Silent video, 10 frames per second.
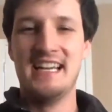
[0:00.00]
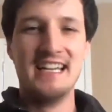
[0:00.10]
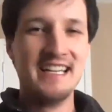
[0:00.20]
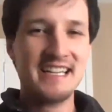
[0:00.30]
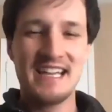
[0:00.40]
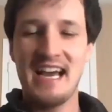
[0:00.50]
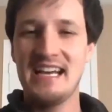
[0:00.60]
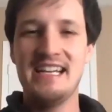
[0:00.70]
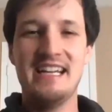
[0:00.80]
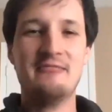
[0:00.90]
Look at
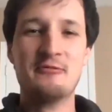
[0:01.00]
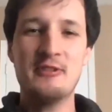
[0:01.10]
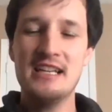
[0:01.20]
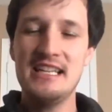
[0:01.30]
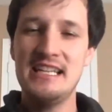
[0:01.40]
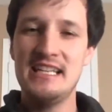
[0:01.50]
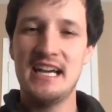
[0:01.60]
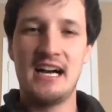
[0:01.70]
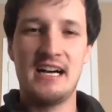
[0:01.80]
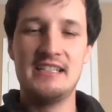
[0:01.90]
it and really
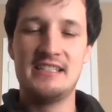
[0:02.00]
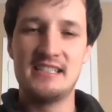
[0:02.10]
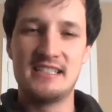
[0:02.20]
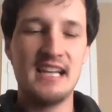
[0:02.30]
uh, just